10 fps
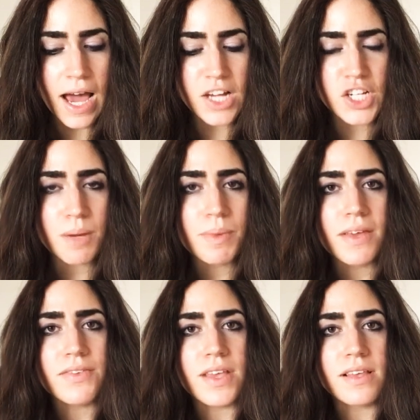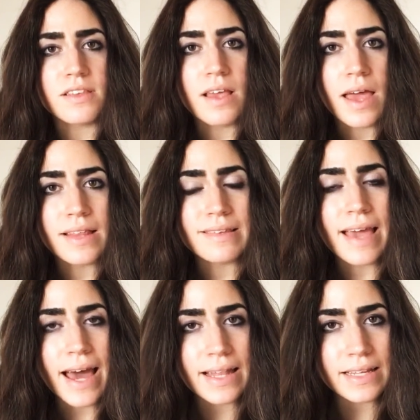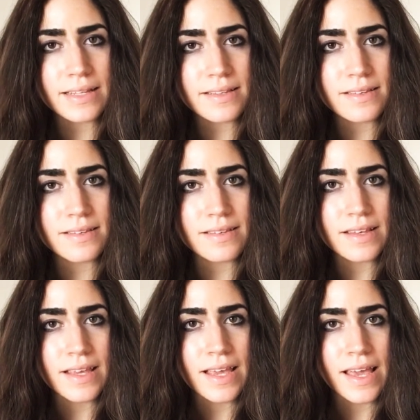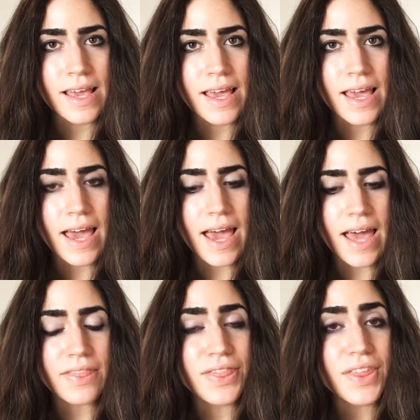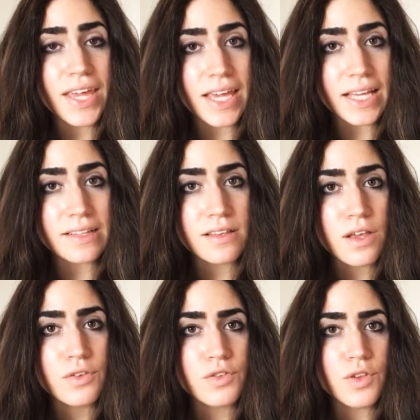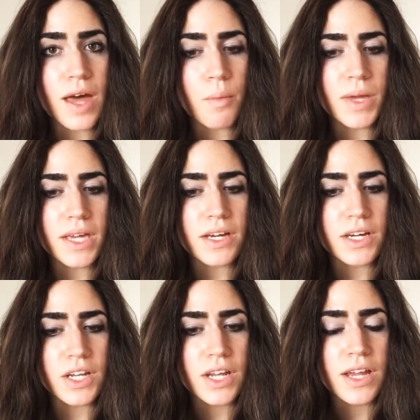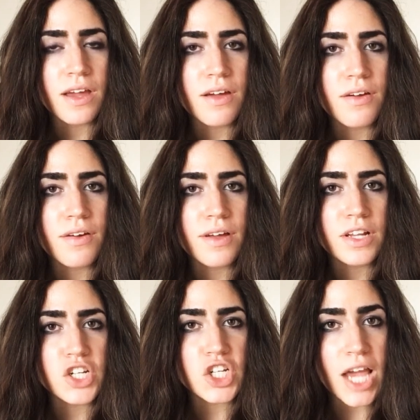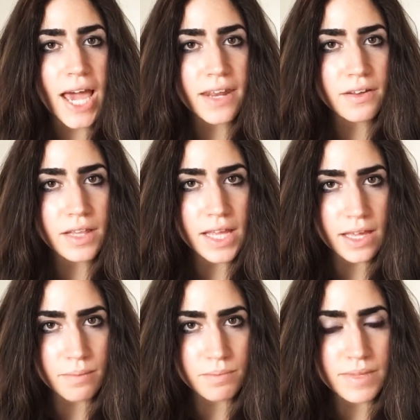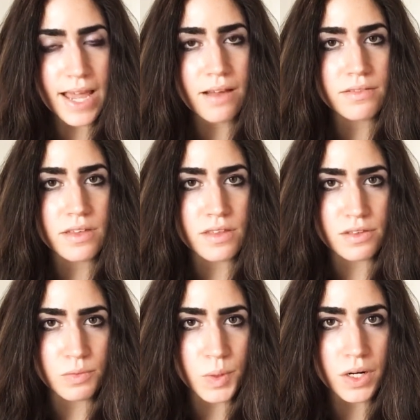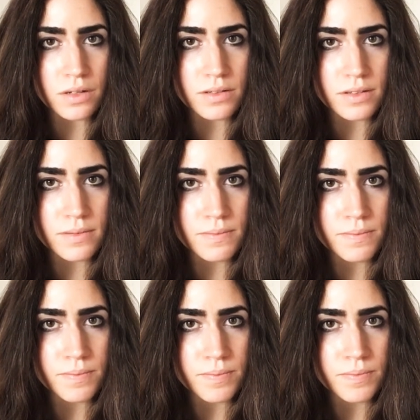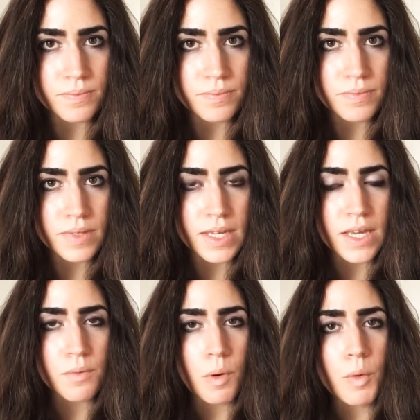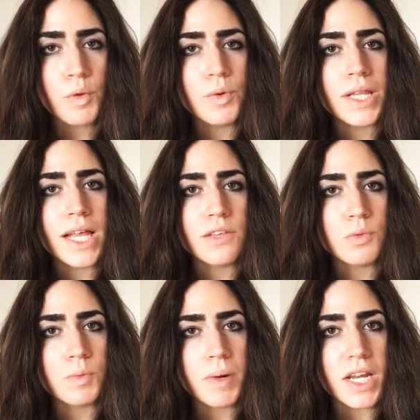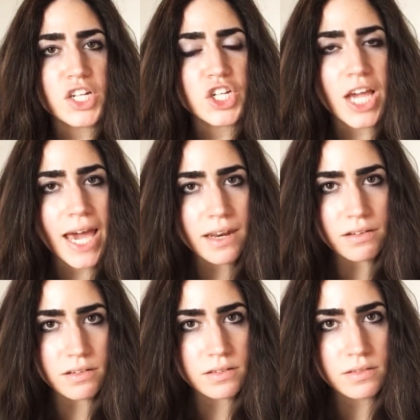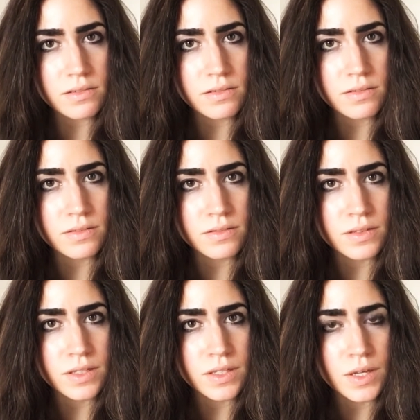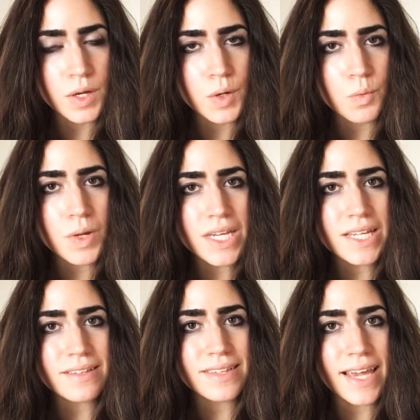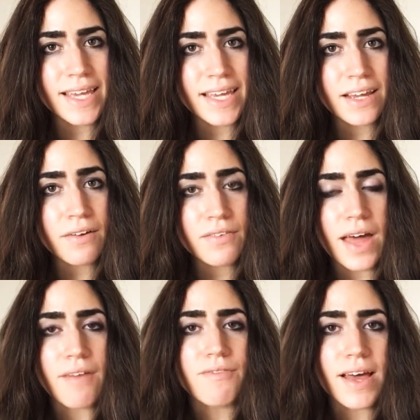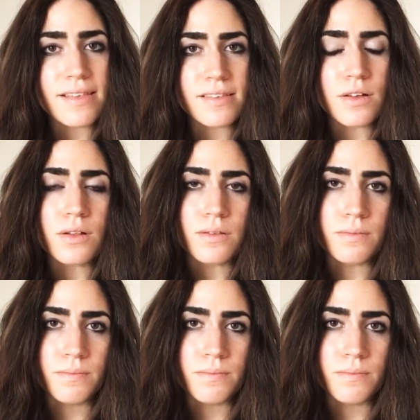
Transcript: Hashem gives us talents and things so that we could channel him down to this world. When we realize we're but a channel, we need to take care of that vessel.